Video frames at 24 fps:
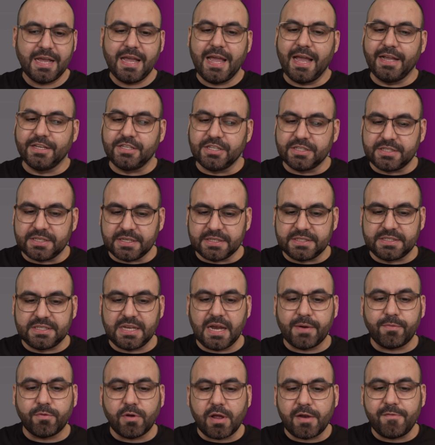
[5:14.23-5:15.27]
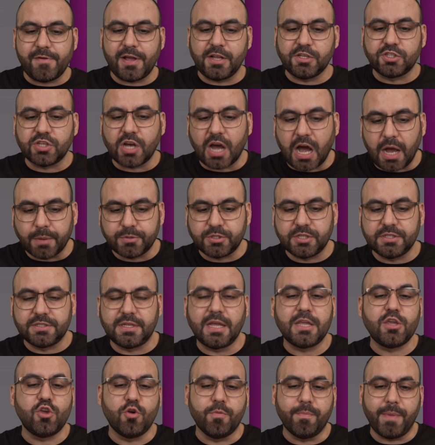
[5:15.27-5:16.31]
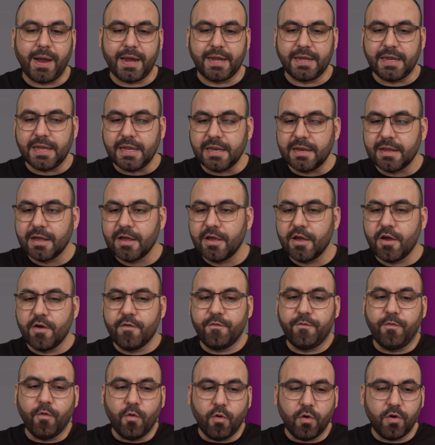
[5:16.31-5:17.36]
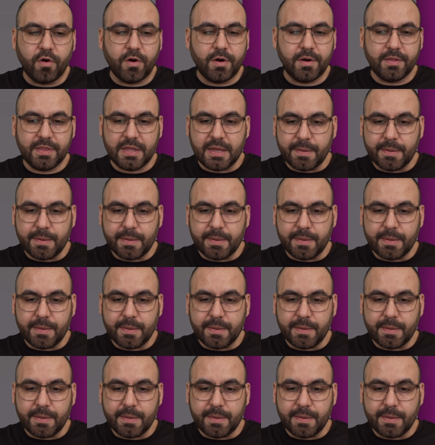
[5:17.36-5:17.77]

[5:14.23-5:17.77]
and just several advanced options that you might need for the